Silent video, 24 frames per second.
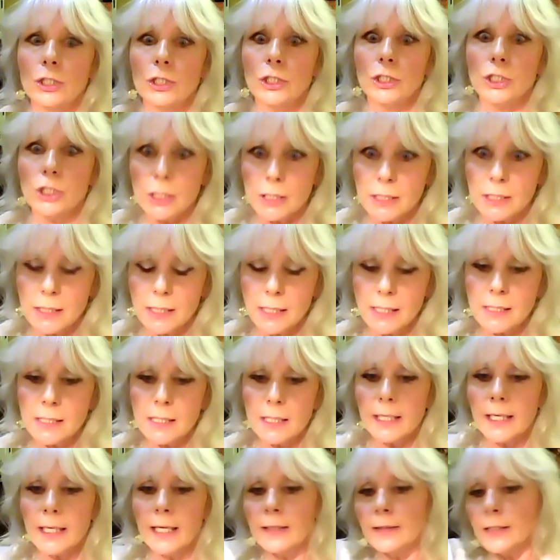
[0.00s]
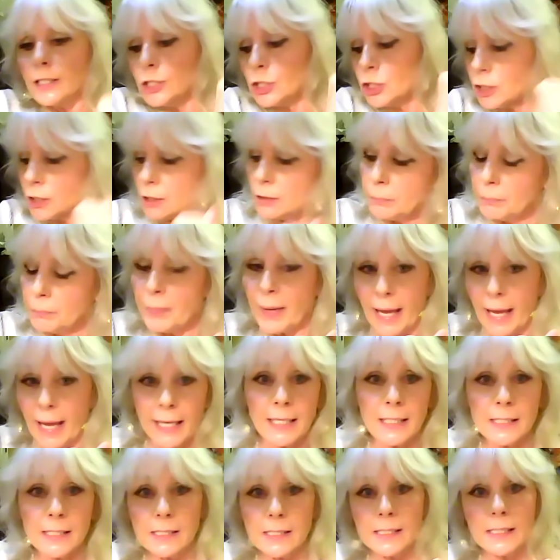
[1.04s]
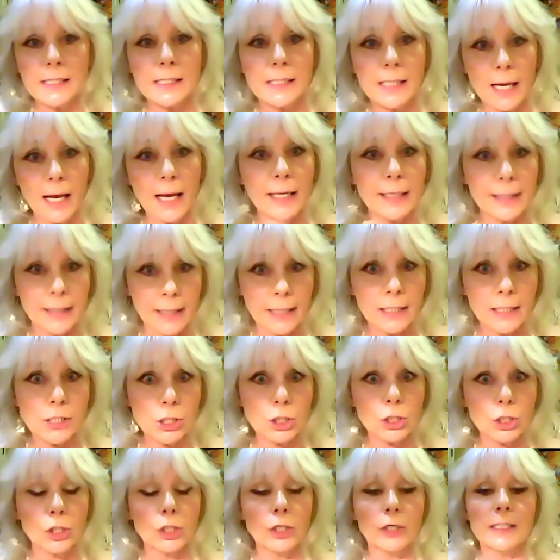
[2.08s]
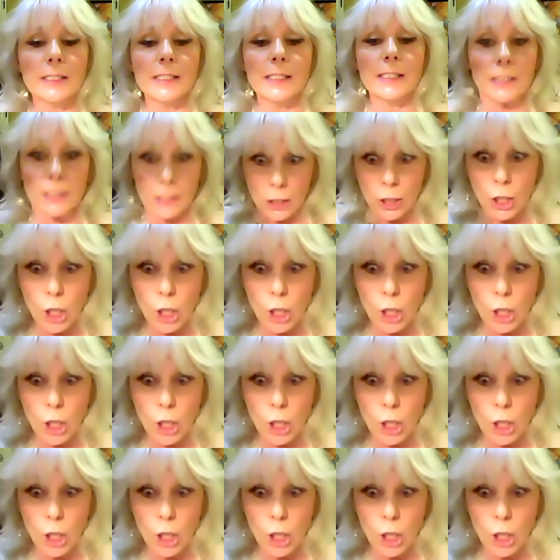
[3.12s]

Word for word: she sees it again, and she bangs this guy next to her and says,